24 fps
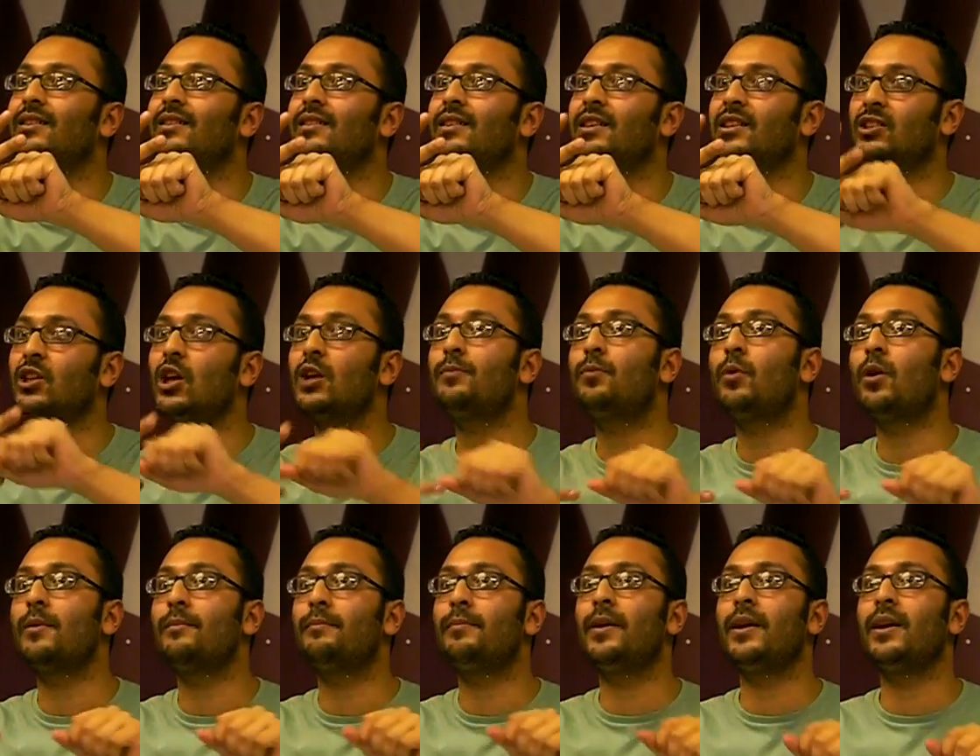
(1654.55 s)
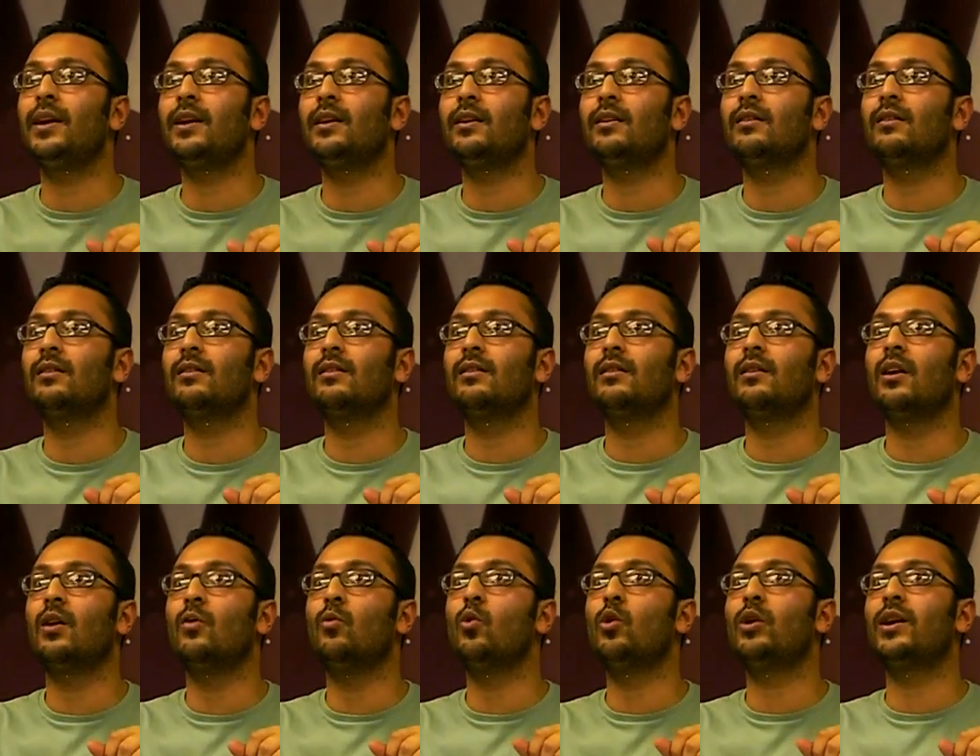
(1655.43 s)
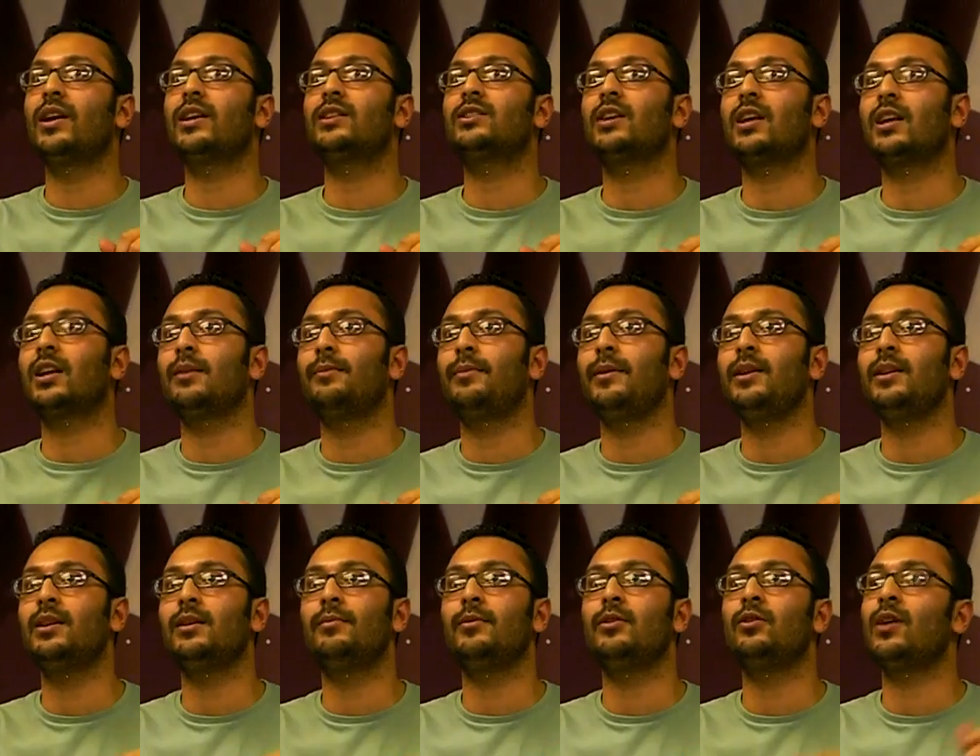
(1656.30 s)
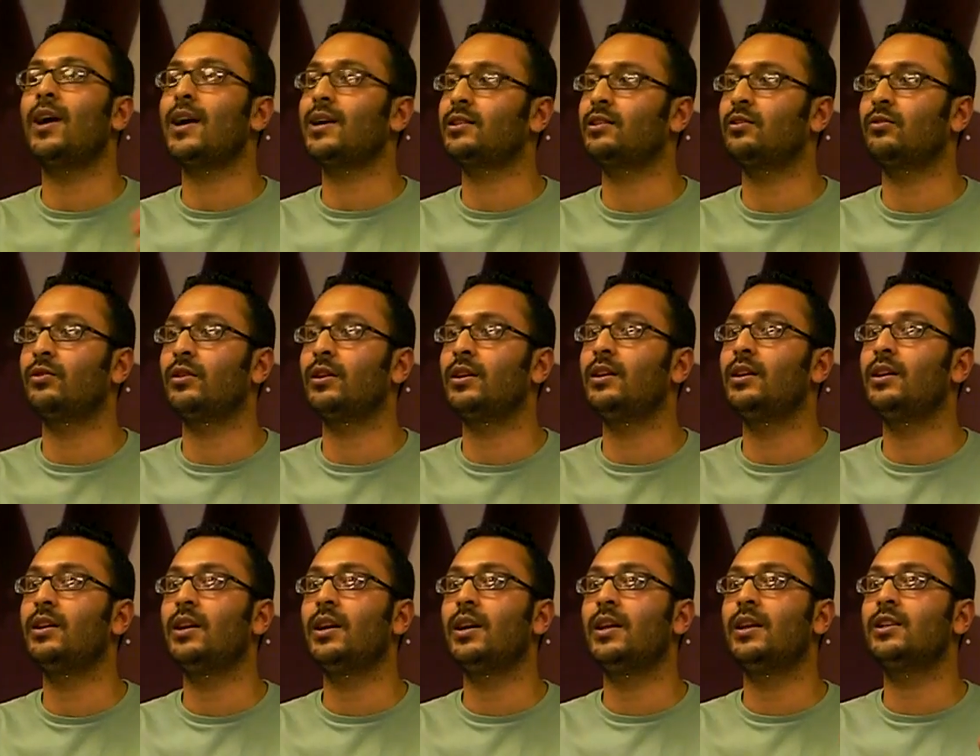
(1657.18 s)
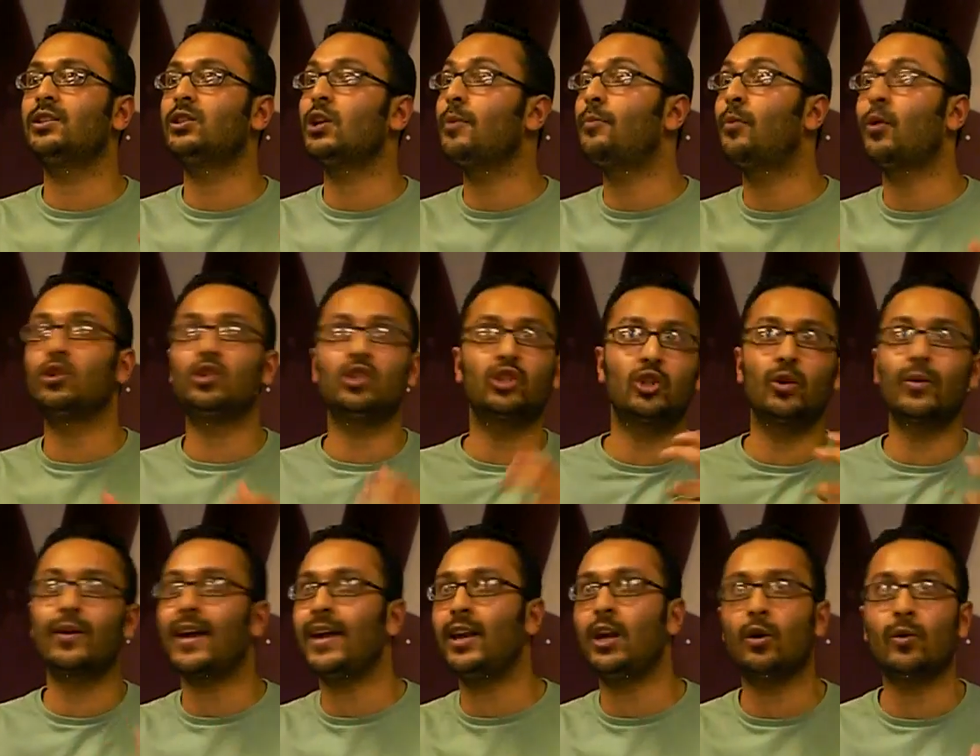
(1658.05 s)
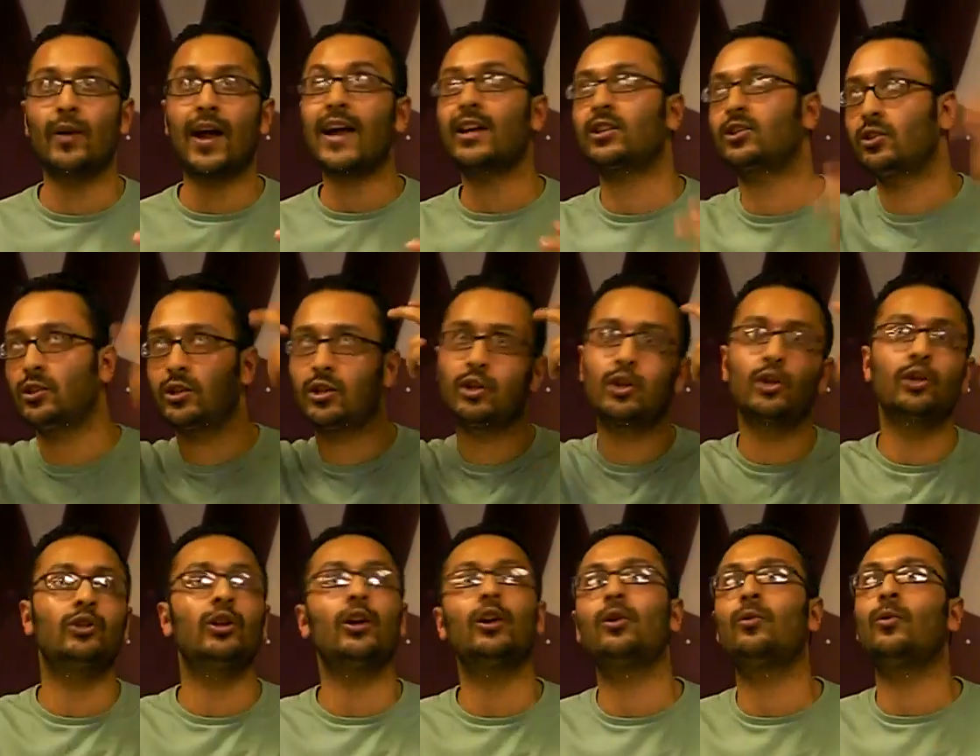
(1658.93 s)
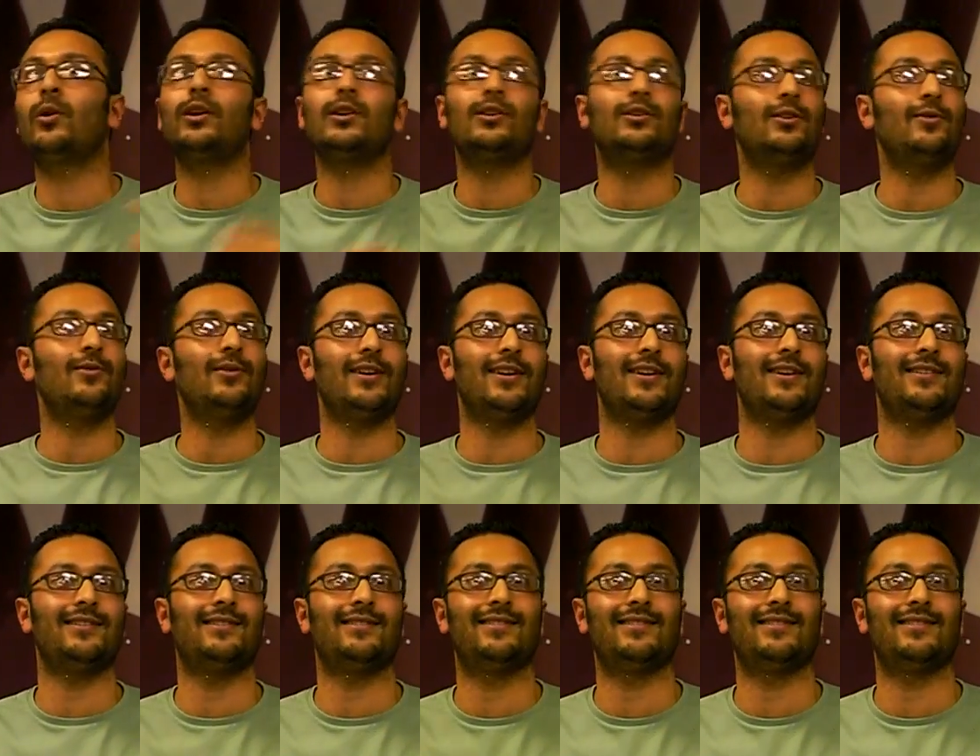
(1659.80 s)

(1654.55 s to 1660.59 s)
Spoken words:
There's no point being a walking encyclopedia but you're not acting on it. There's no point just doing any old action and you don't know why you're doing it.